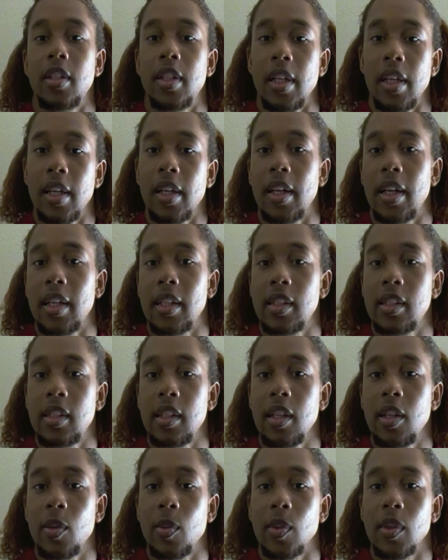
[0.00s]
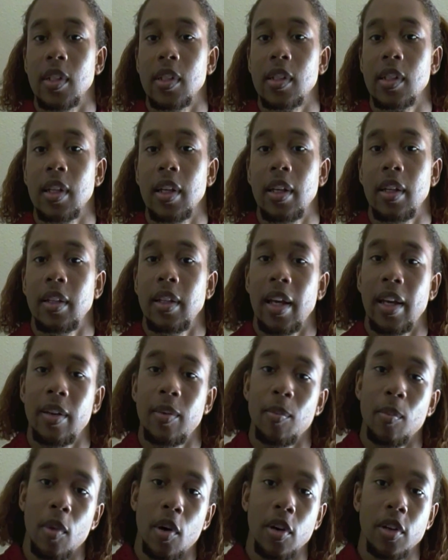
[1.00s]
DNA sequence
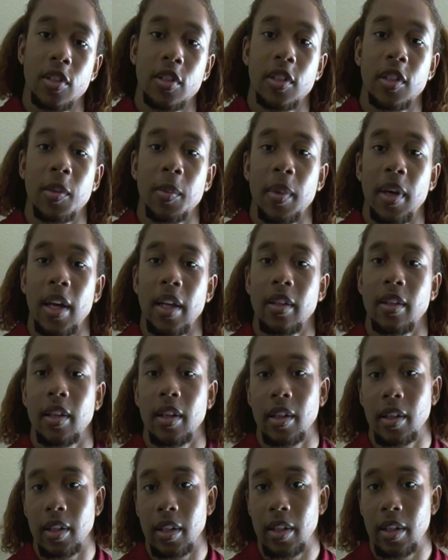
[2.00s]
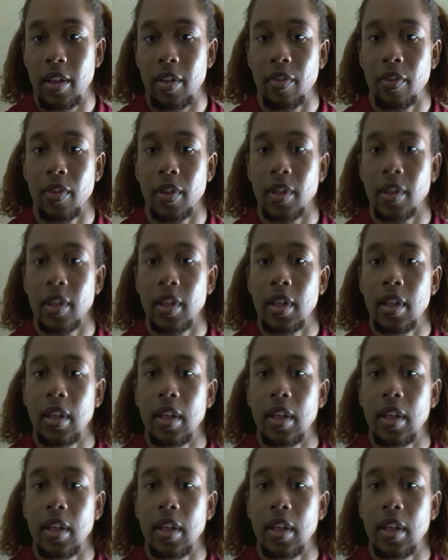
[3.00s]
that marks them ethnically different.